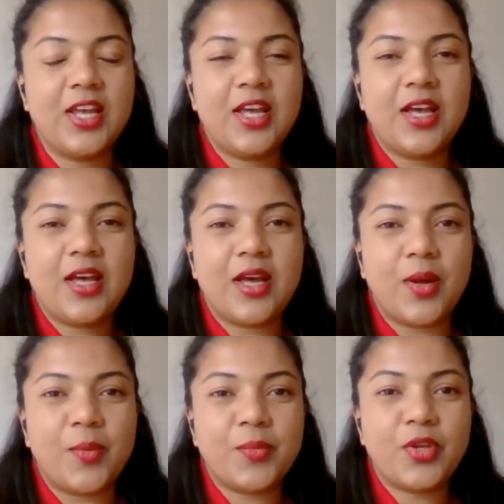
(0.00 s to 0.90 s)

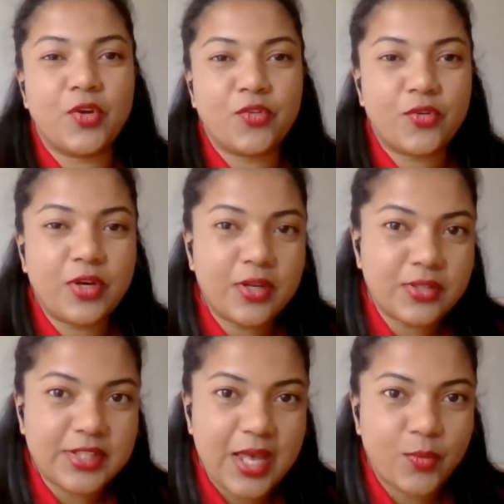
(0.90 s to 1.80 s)

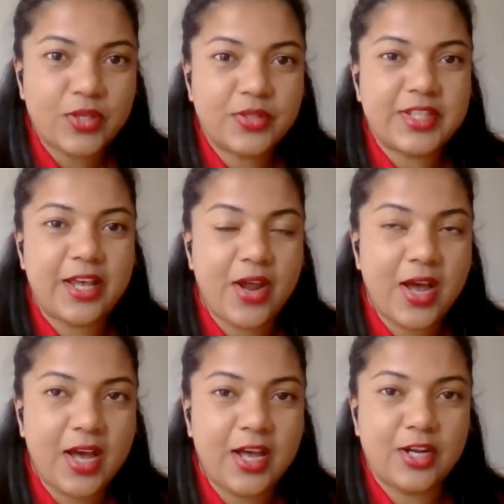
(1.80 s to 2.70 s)
there
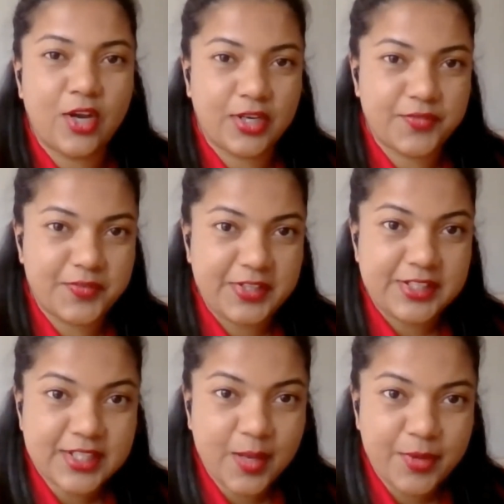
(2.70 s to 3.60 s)
are a lot of
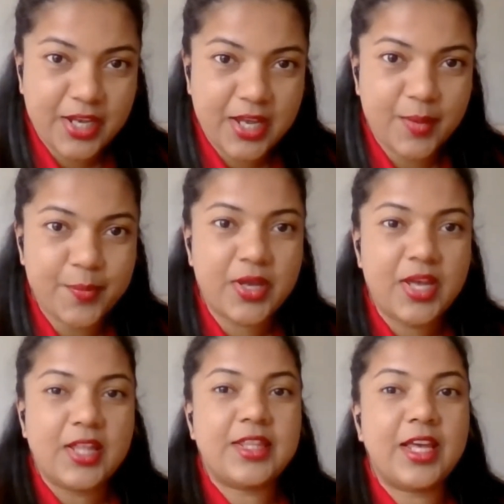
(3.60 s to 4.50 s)
events coming up.
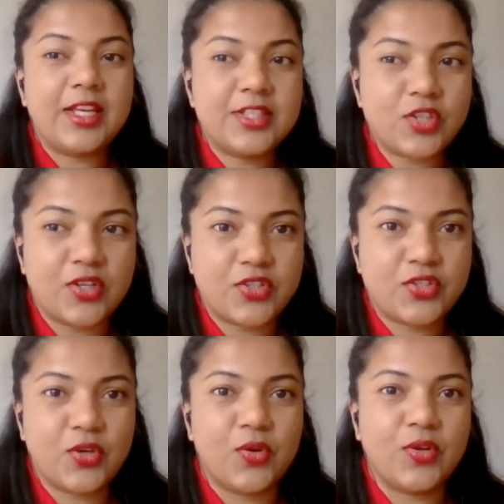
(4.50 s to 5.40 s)
There is
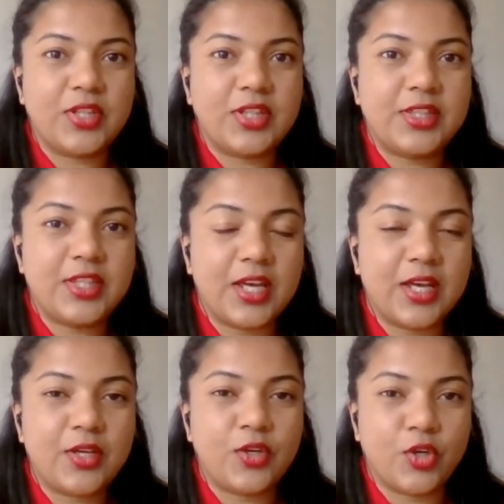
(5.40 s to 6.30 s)
also
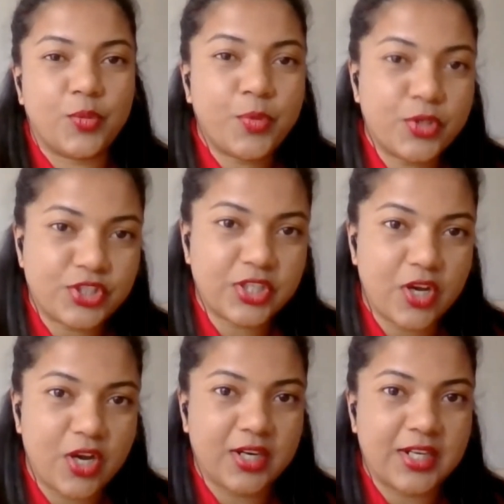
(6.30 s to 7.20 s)
to push the
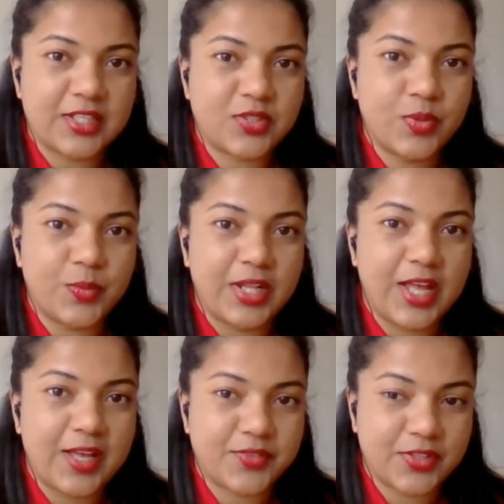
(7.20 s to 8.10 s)
Congress, we will
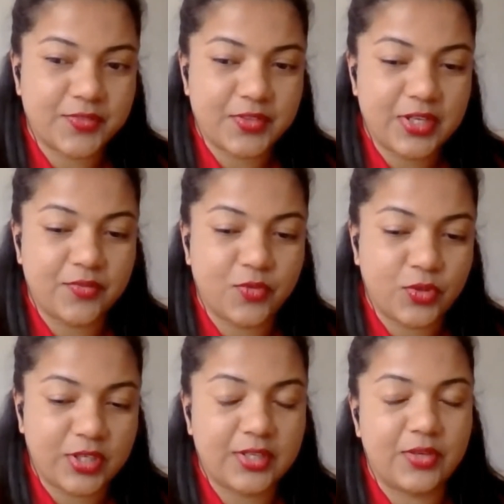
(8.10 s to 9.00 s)
have sort of a
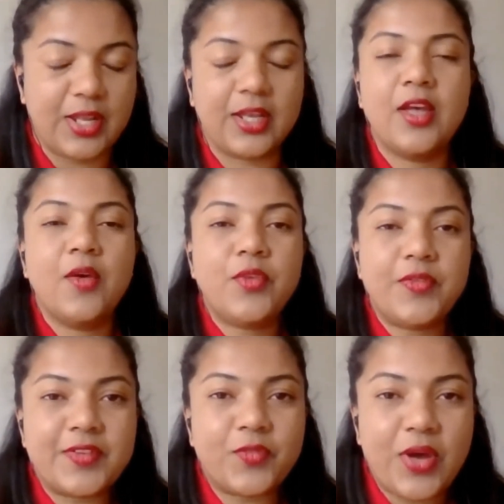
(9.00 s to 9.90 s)
vote, like we
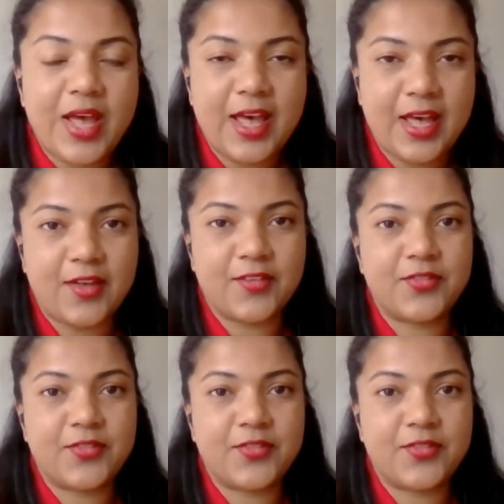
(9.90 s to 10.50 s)
will have